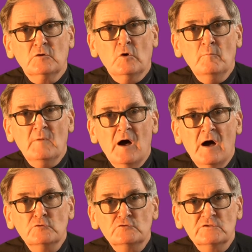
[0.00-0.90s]
Come
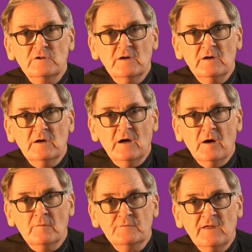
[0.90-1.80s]
out
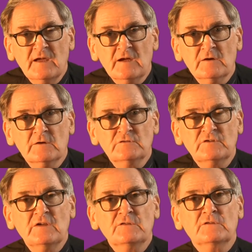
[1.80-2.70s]
of there.
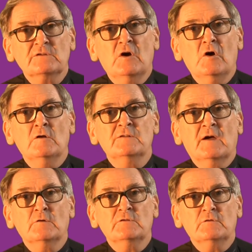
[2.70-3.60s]
Jesus calls
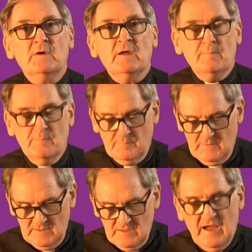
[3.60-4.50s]
out to him.
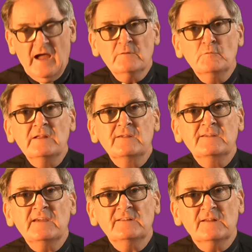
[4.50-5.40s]
And we
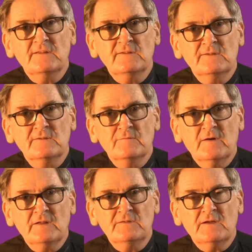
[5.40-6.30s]
see that this is a
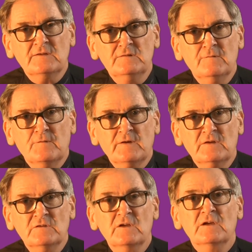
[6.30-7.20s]
very
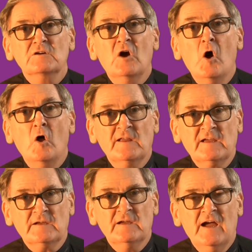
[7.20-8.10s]
significant
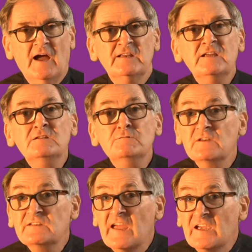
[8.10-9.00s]
calling, an
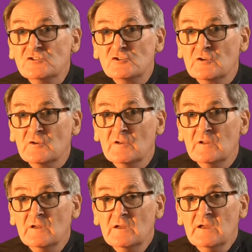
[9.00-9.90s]

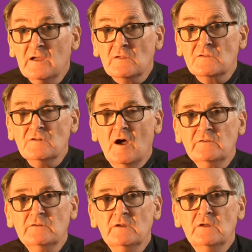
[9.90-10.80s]
invitation. It's
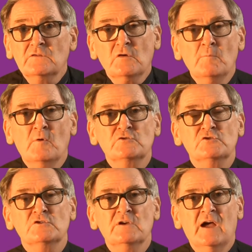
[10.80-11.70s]
not so
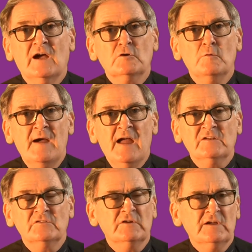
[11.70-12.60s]
much a
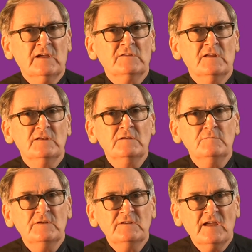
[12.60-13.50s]
command, it's an
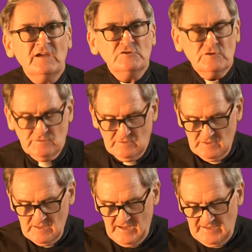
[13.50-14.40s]
invitation.
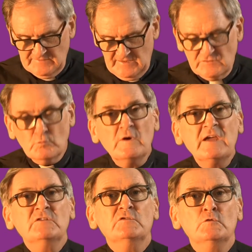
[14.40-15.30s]
And that
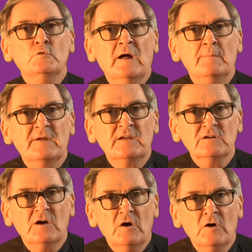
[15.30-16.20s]
we too are being
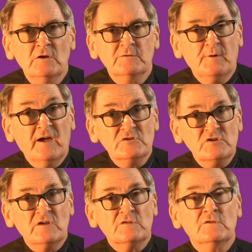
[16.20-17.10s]
called by
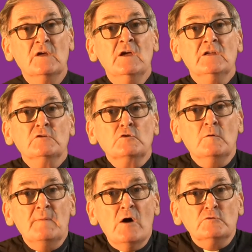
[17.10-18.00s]
Jesus to
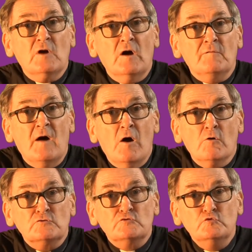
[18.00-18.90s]
come out of
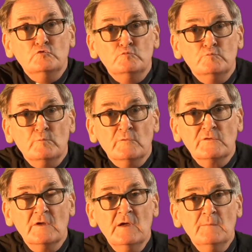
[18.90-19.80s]
our
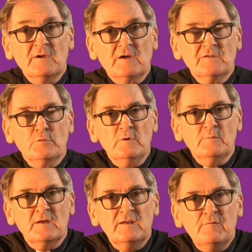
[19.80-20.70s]
tombs. Because when
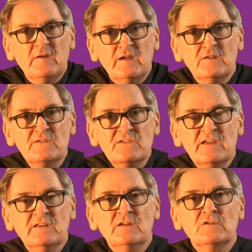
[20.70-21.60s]
we're living in
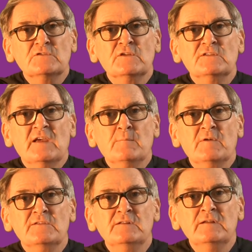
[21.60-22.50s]
sin, it's the same
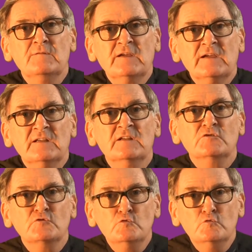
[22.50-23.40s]
as living in a
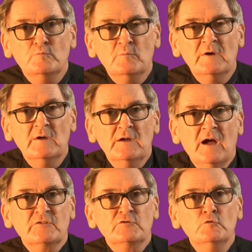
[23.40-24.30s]
tomb.
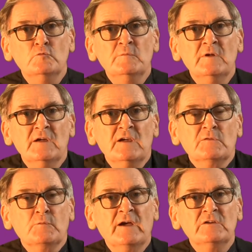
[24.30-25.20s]
A tomb
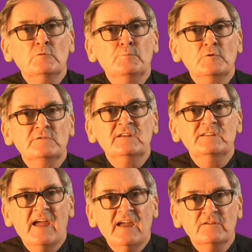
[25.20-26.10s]
is where you put the
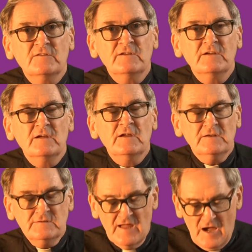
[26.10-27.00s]
dead.
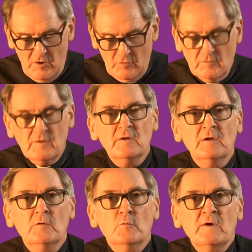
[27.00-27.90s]
Now,
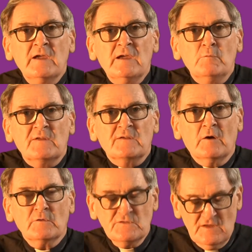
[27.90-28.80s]
we with
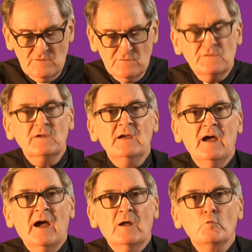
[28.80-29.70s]
our sins
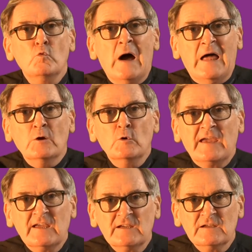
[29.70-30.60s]
are
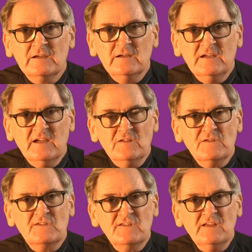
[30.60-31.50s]
wallowing in
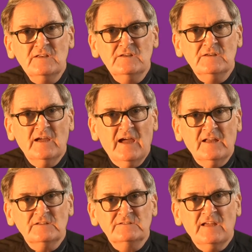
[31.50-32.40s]
sin
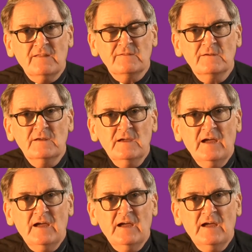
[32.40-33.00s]
and death